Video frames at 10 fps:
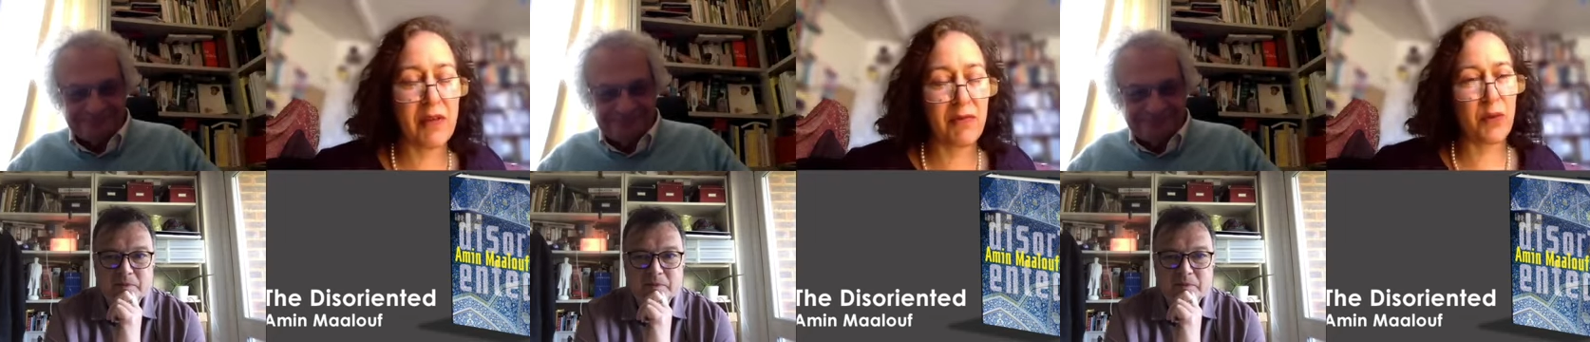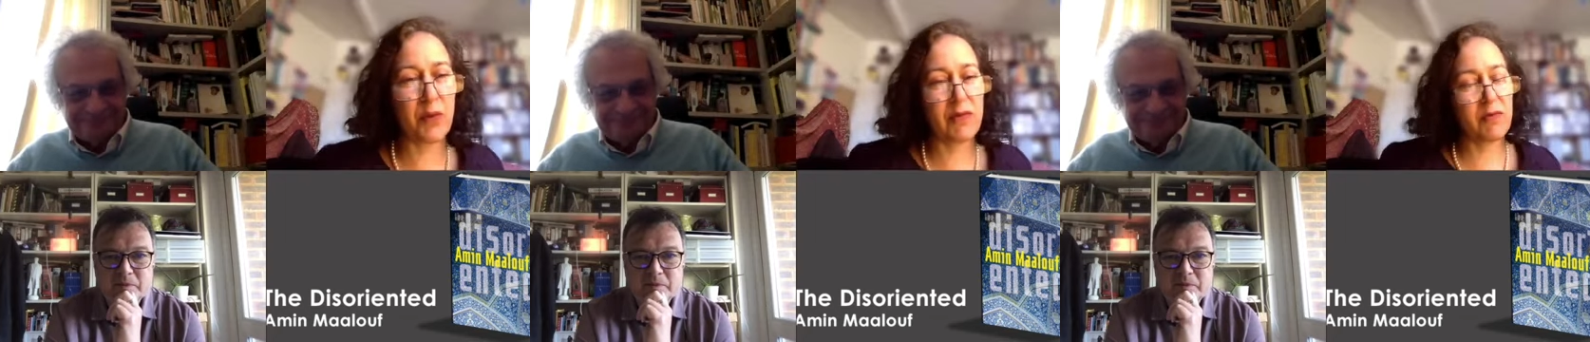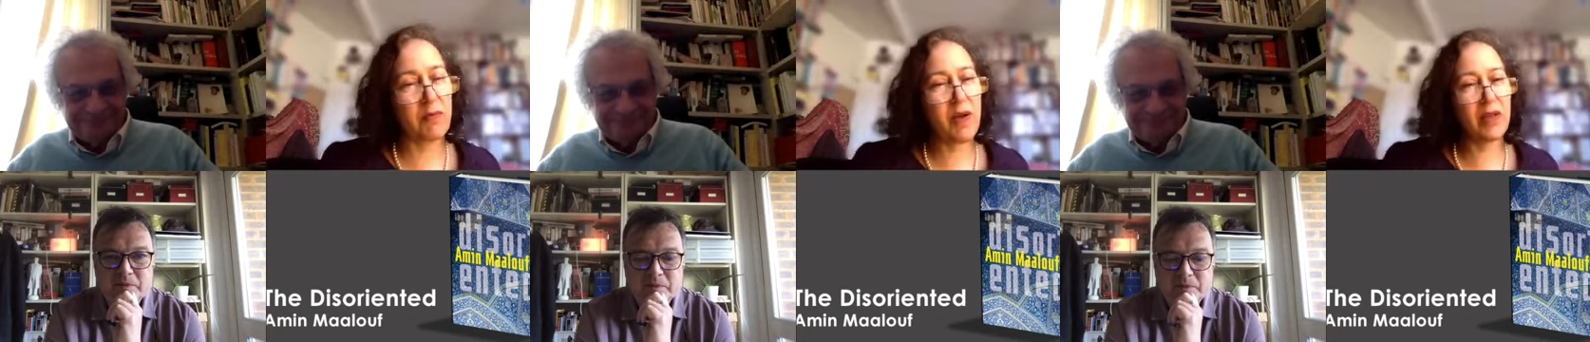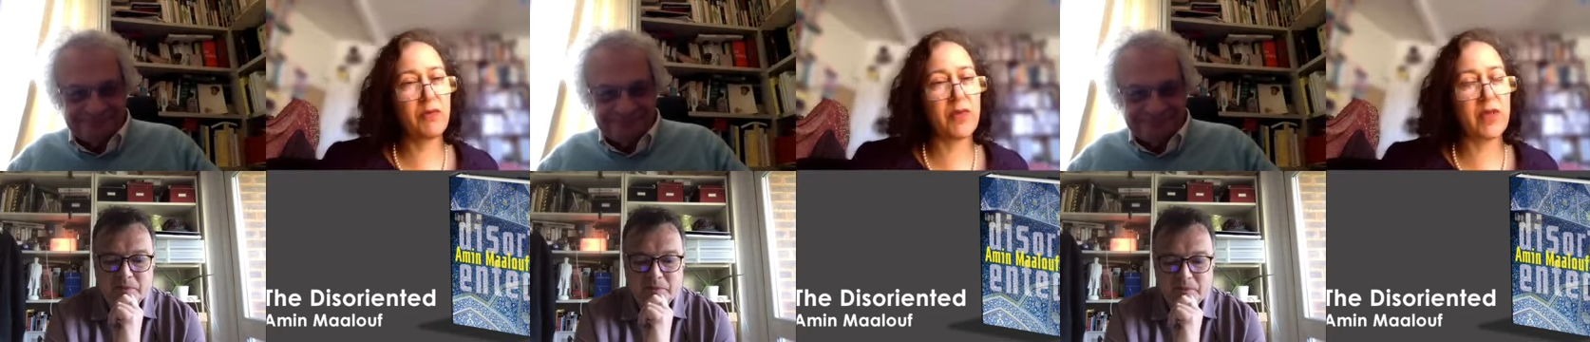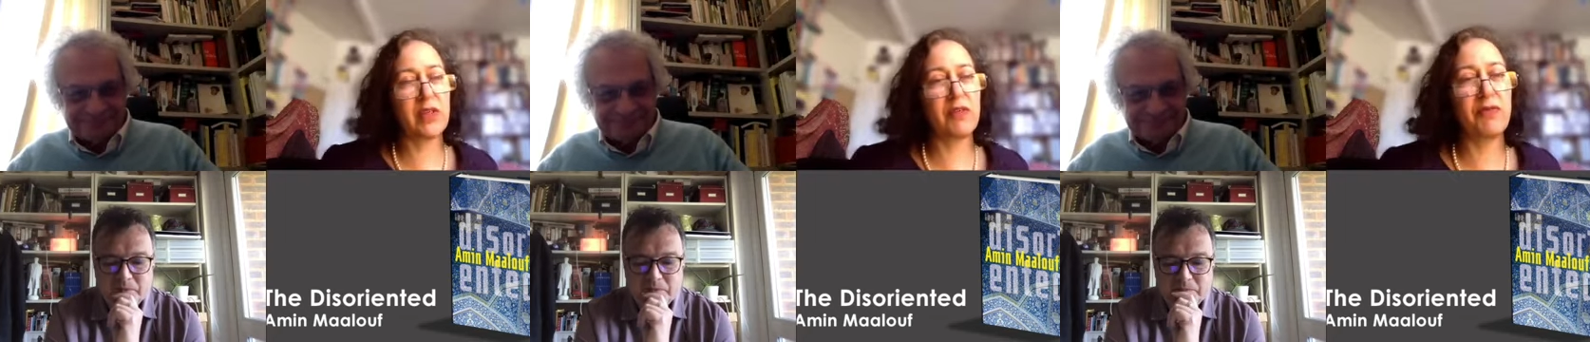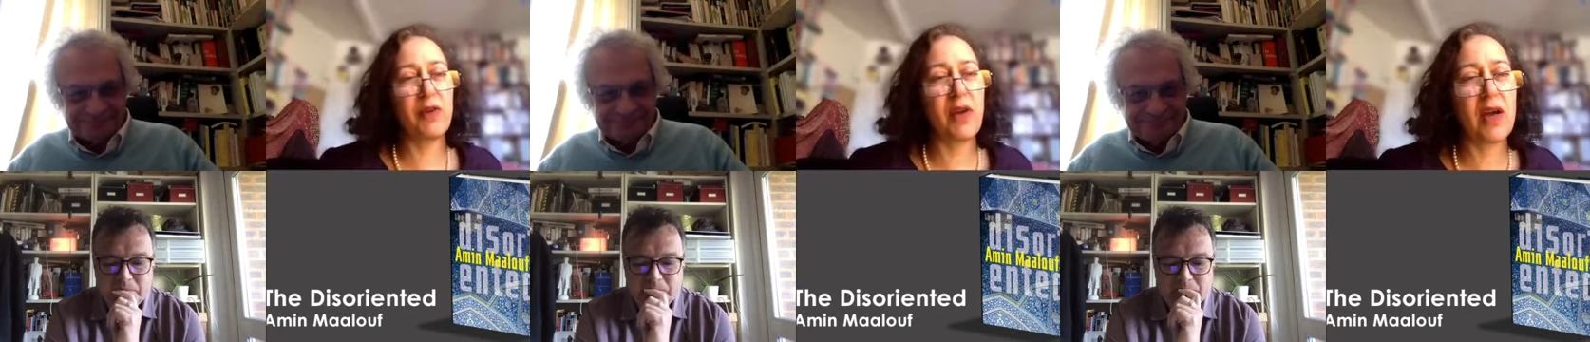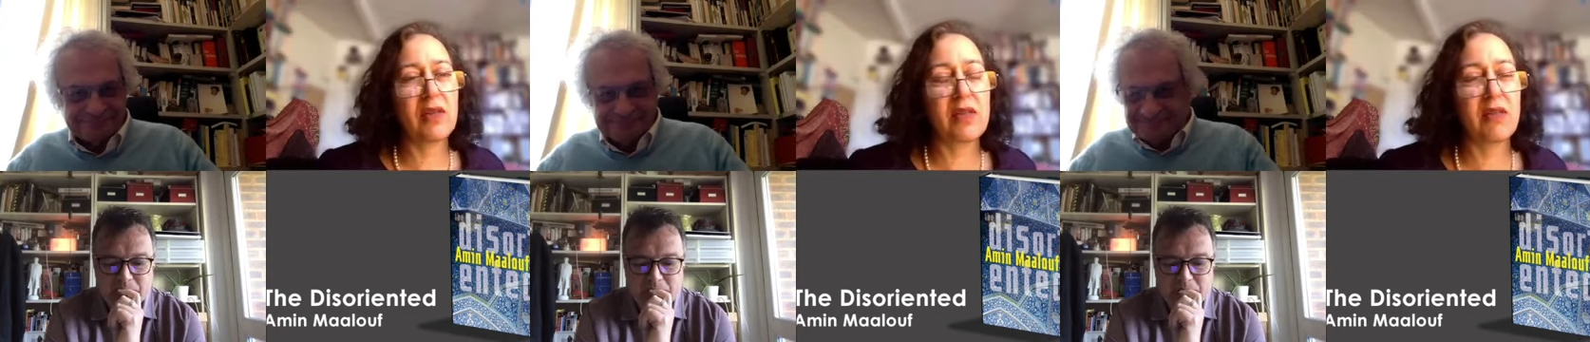Speaker 1: if you would mind reading a few
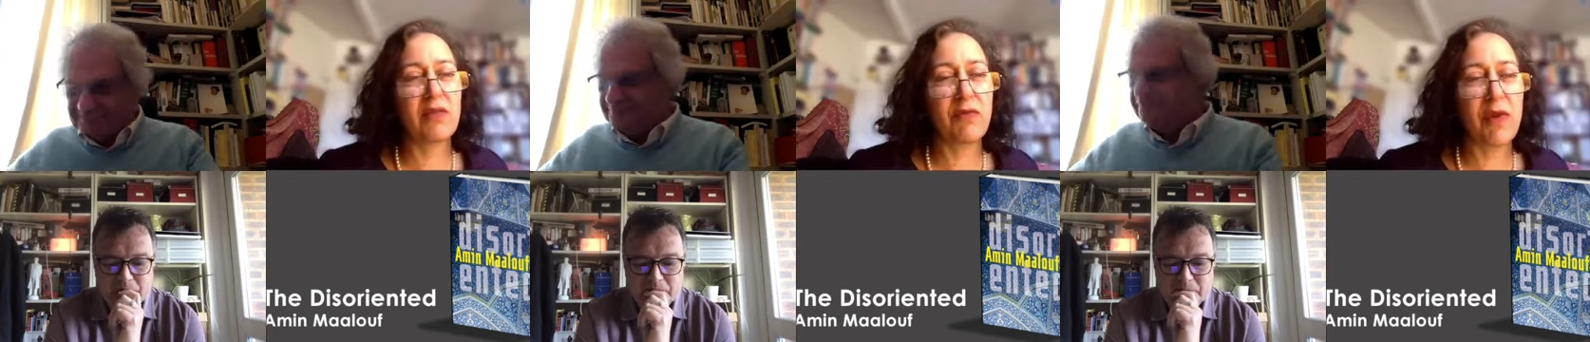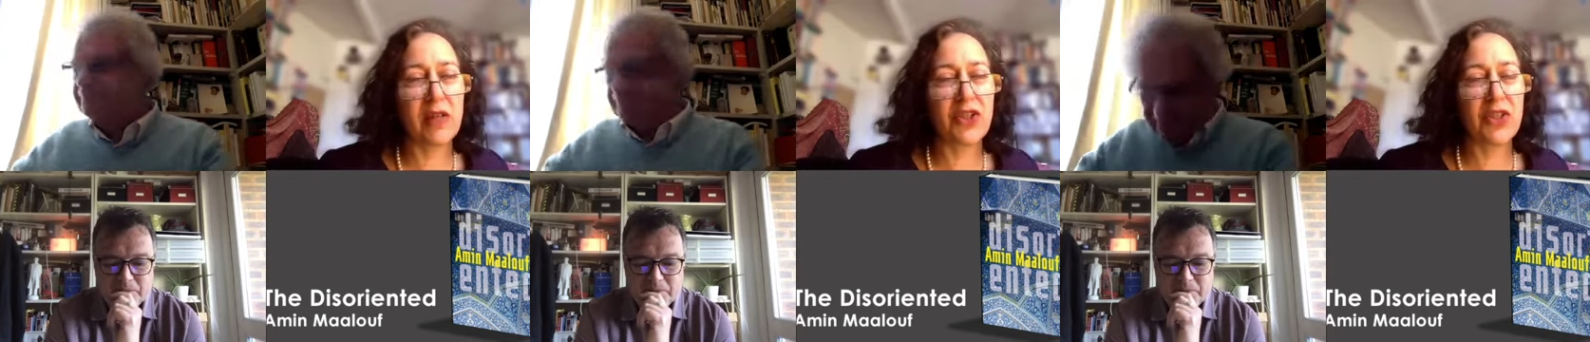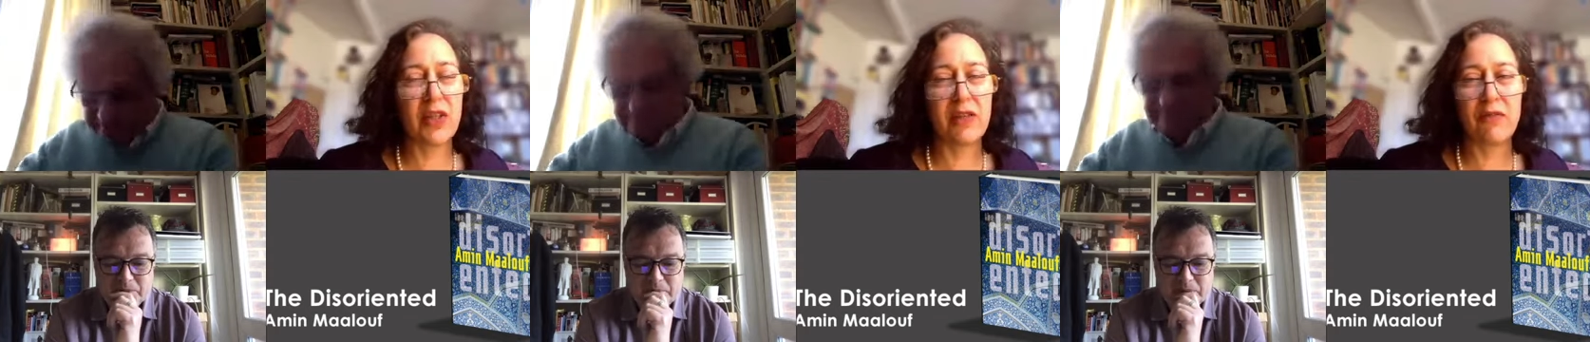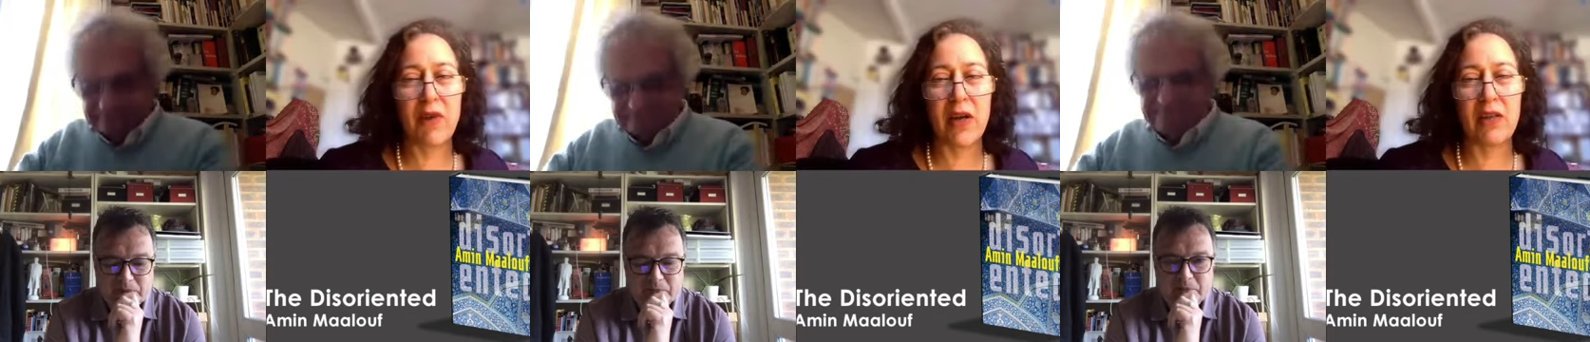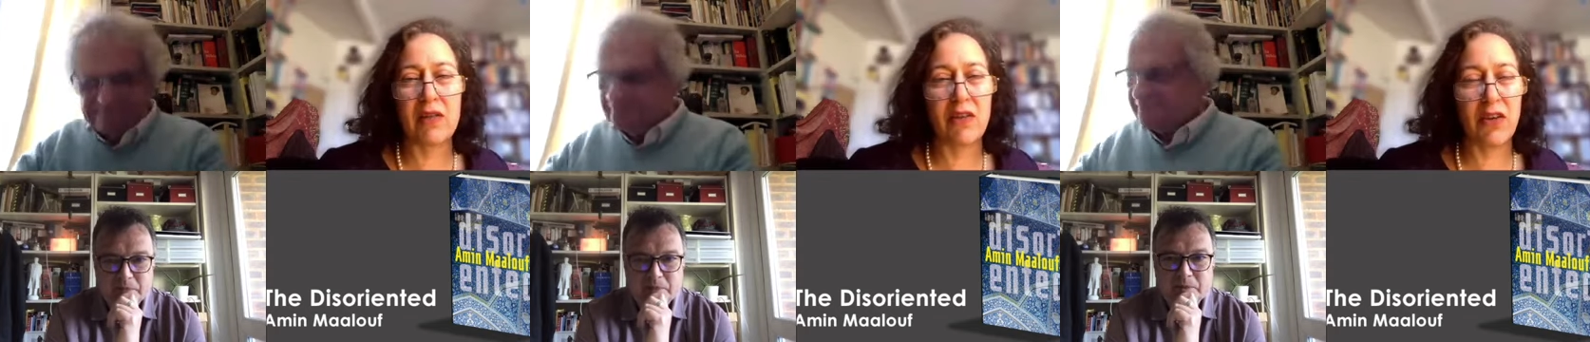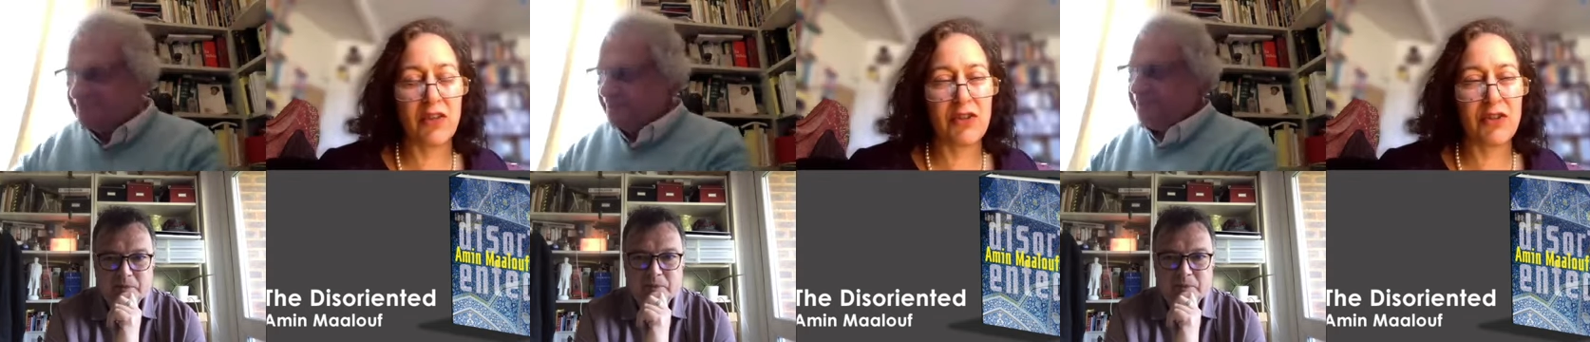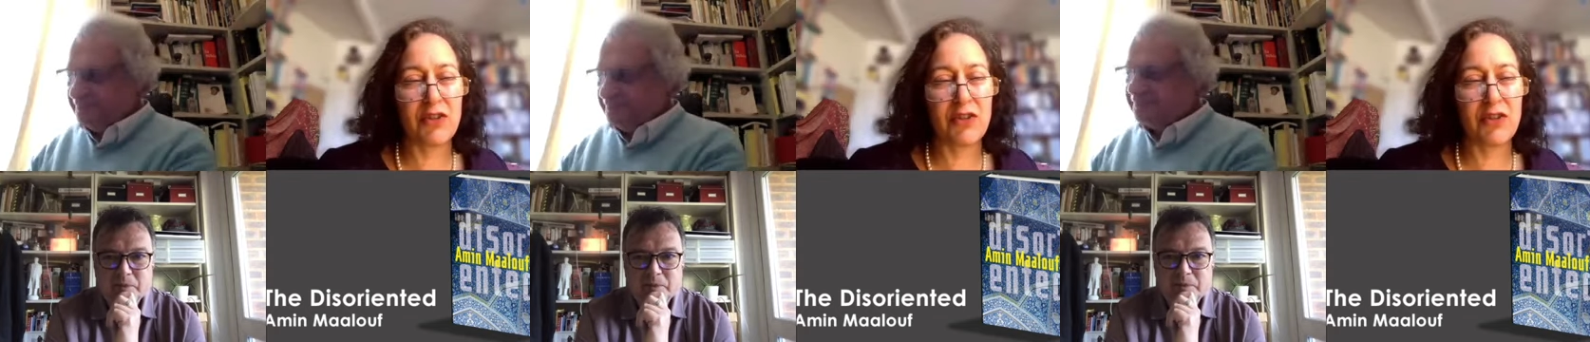lines in French, and then Frank is going
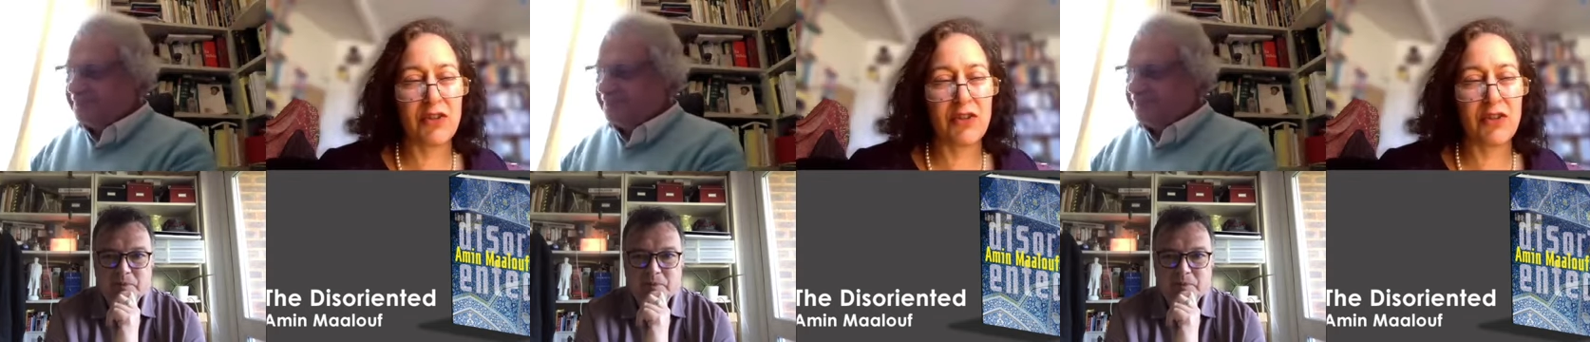to